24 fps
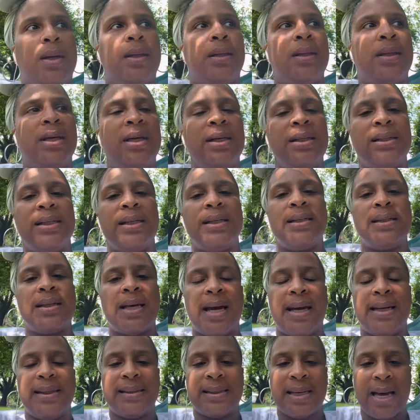this is
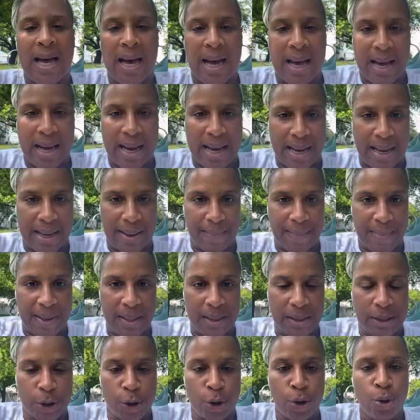a time
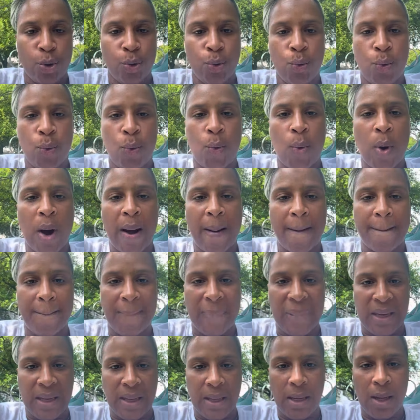to
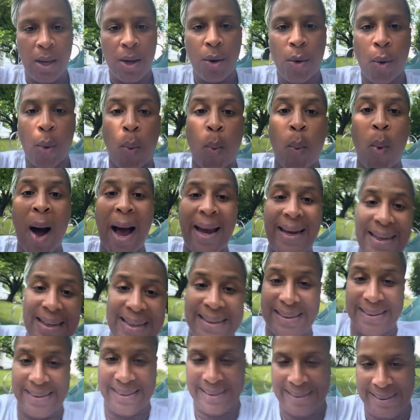be quiet
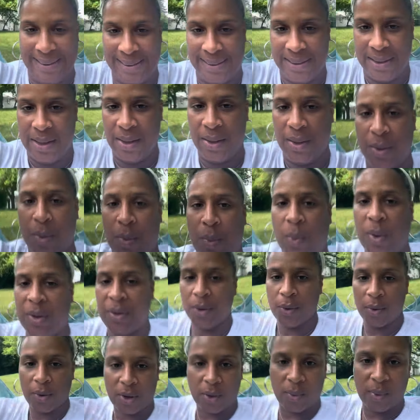with
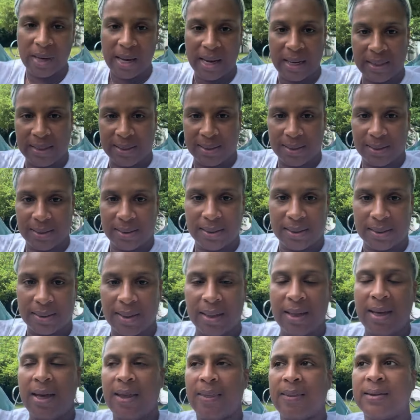your creation.
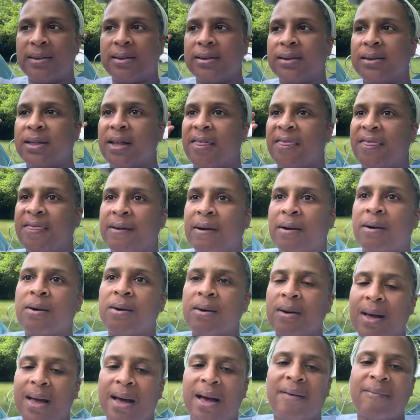This is the third
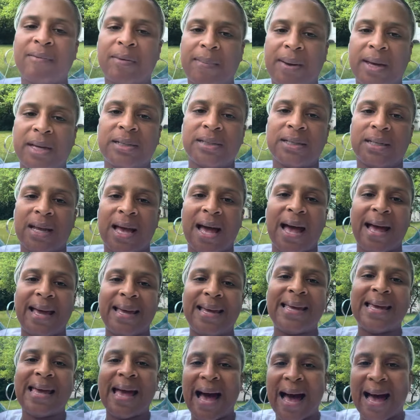confirmation I
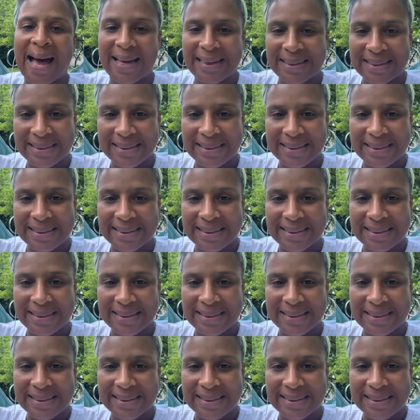got.